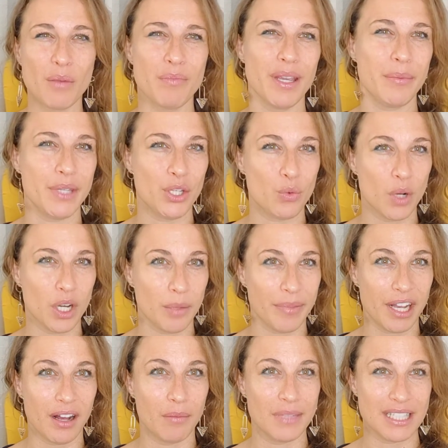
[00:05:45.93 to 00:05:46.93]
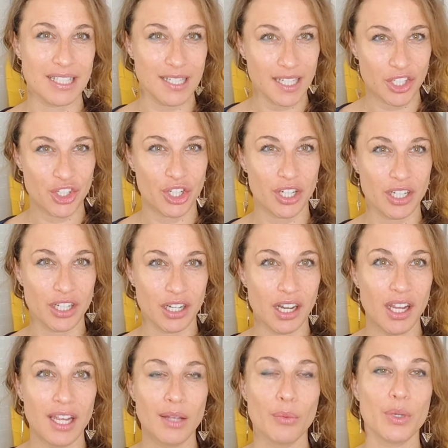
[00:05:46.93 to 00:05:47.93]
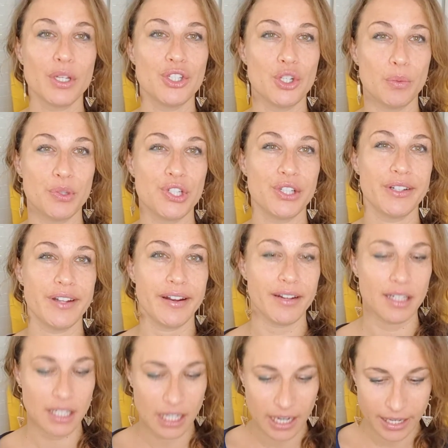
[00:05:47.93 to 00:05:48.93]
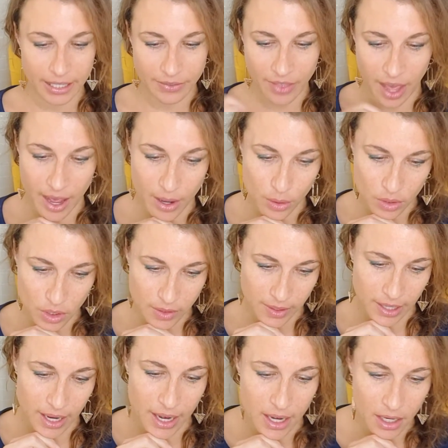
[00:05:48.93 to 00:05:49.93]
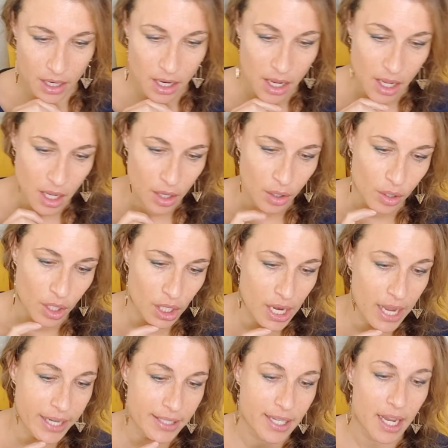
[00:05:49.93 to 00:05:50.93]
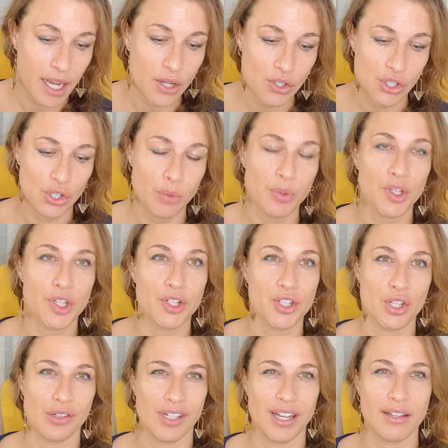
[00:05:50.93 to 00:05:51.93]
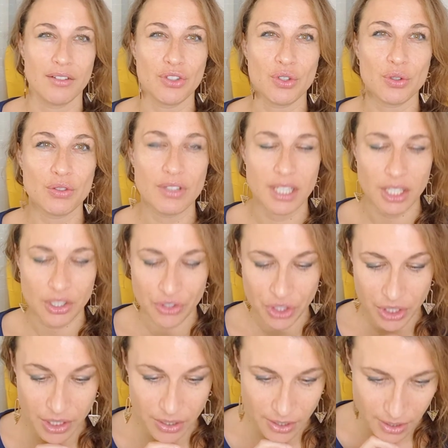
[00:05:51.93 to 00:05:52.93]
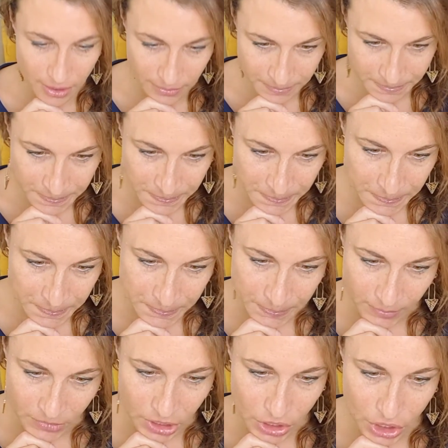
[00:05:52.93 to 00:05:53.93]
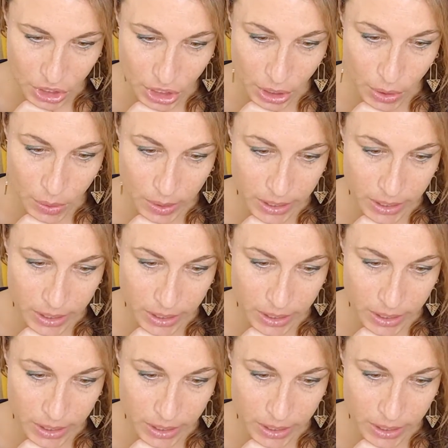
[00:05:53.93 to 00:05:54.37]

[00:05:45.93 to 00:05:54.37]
maybe you want to become a teacher with Jupiter there in the ninth house. Okay, ninth house Jupiters are natural teachers. So